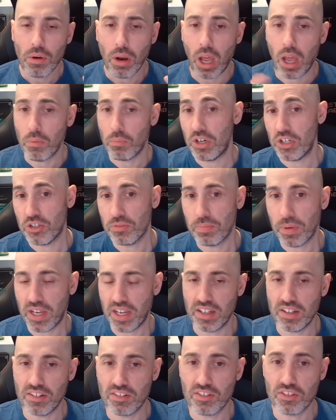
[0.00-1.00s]
Richard
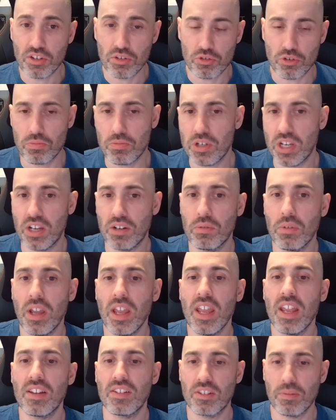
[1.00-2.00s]
Payne's YouTube channel
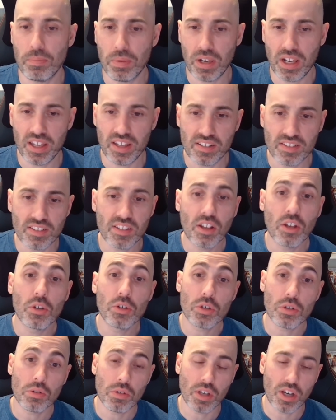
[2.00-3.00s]
is the place
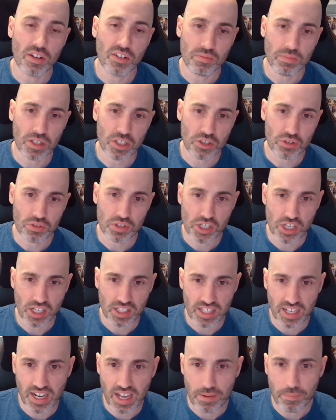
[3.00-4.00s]
to go, so make sure you check
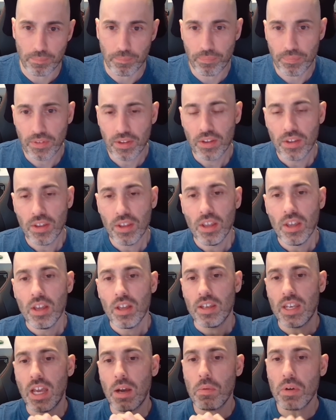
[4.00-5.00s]
that out.
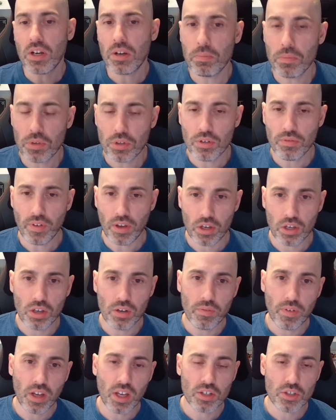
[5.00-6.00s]
Now we're going to move
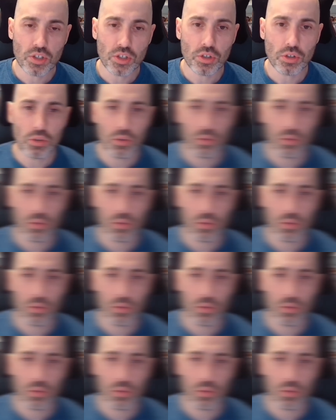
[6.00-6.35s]
over to